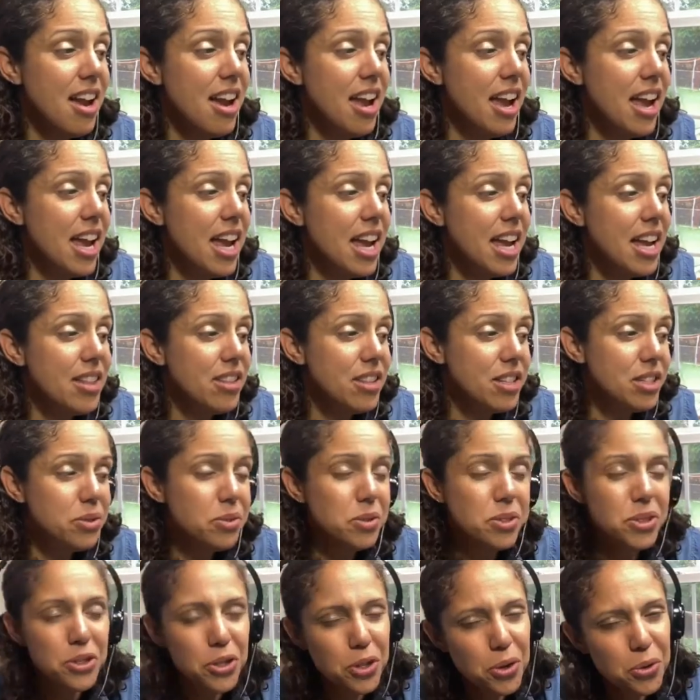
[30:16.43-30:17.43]
And this
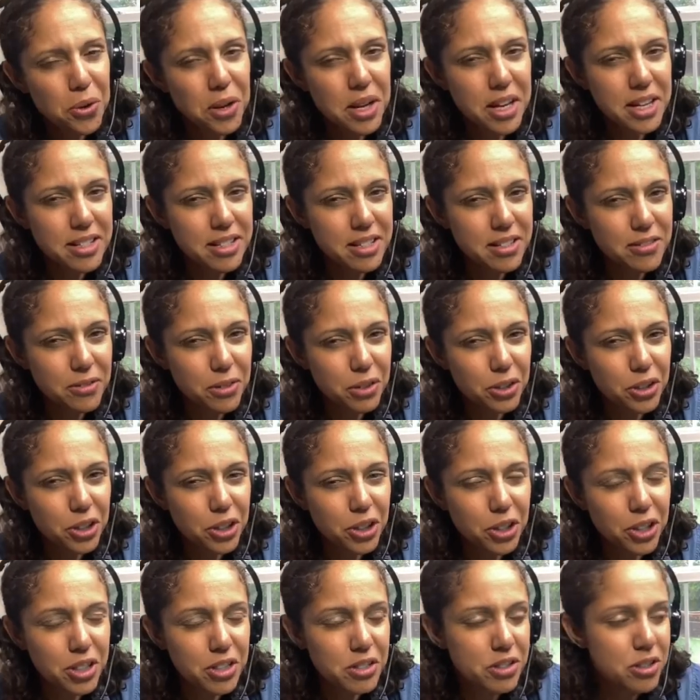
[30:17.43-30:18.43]
was too easy for
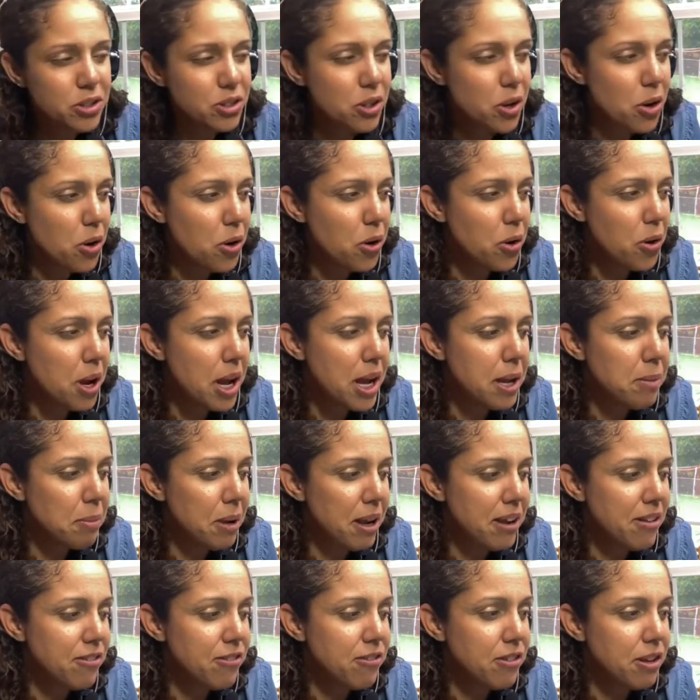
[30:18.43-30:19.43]
her. So in
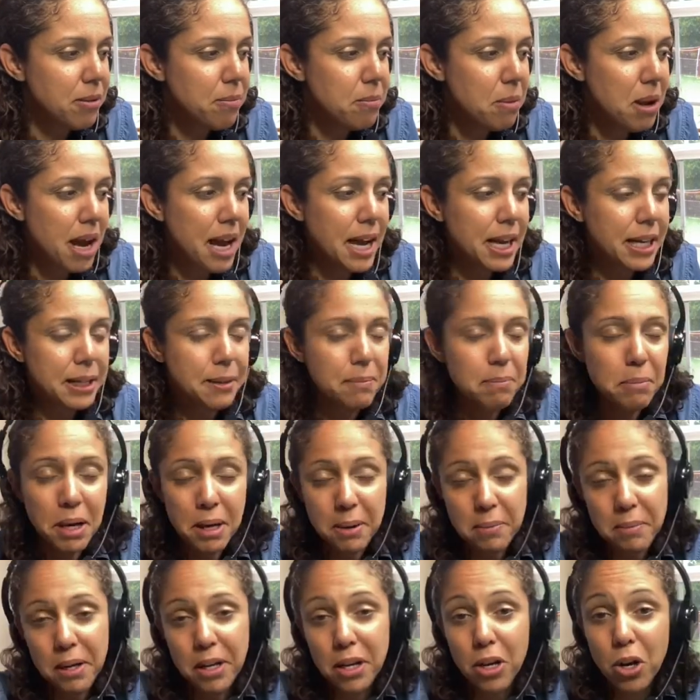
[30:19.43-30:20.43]
my feedback,
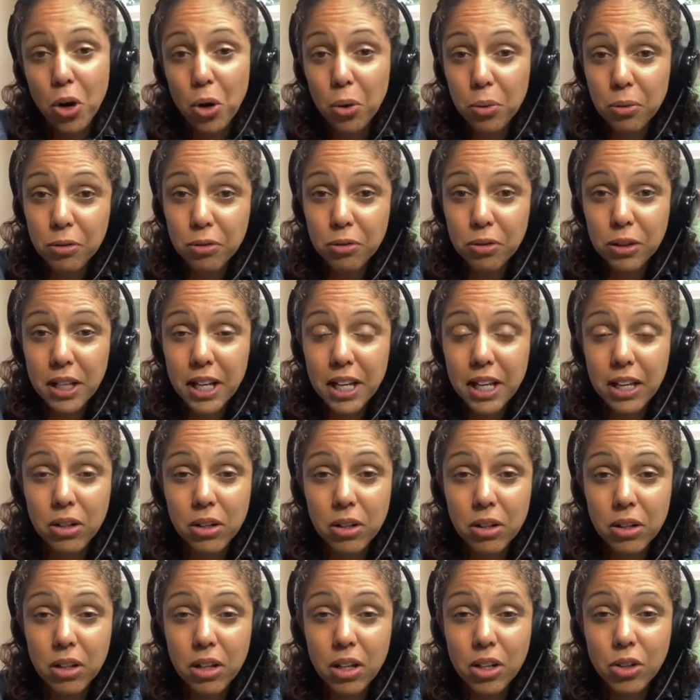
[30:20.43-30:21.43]
maybe hopefully
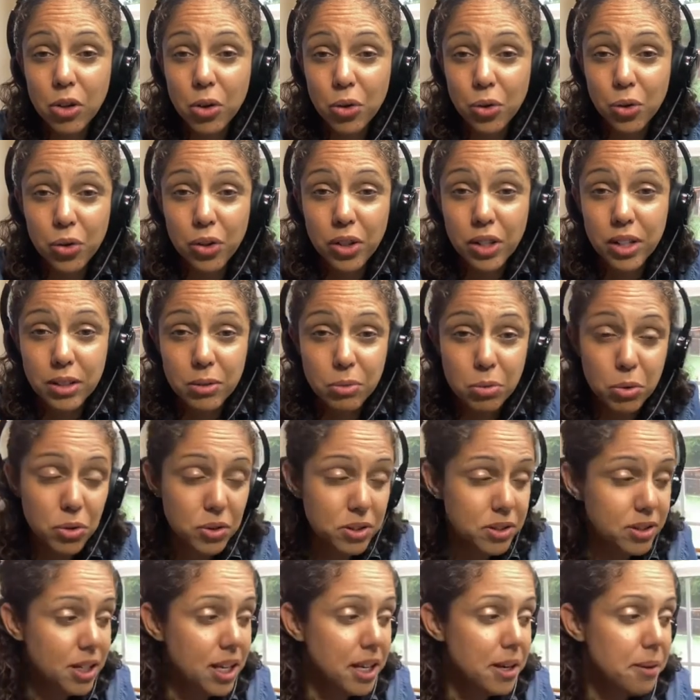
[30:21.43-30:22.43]
Gogo Kid will
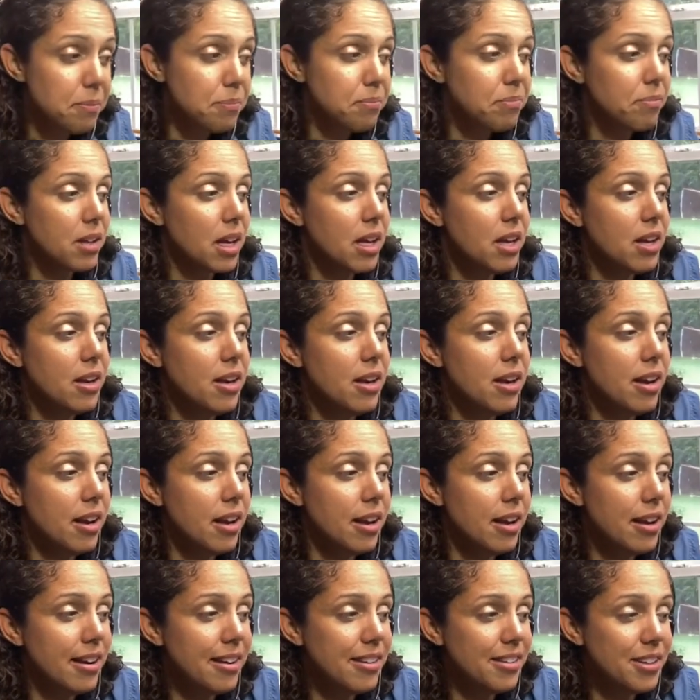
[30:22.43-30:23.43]
see
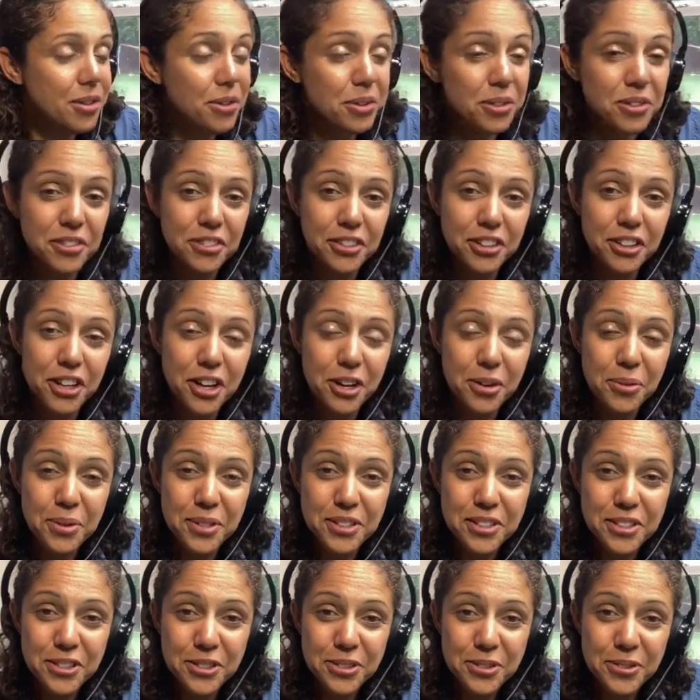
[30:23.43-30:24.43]
and they will figure out what
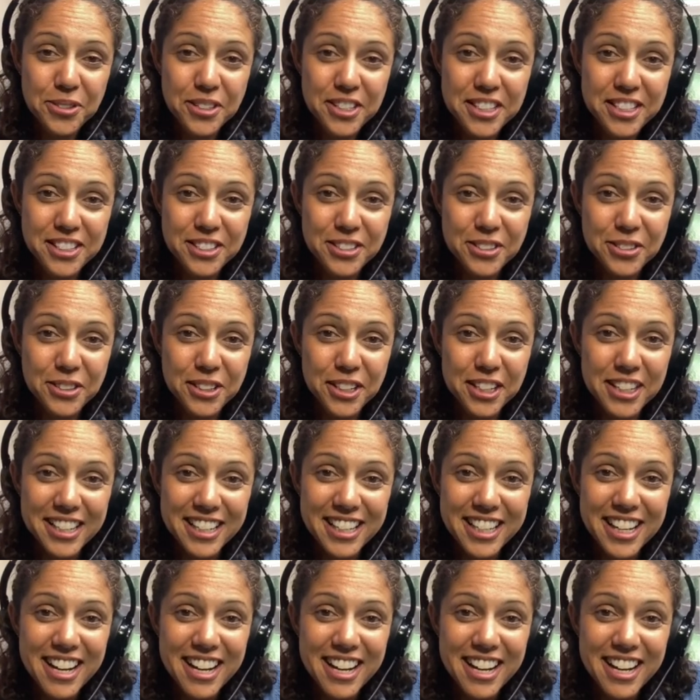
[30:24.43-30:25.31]
to do with the student.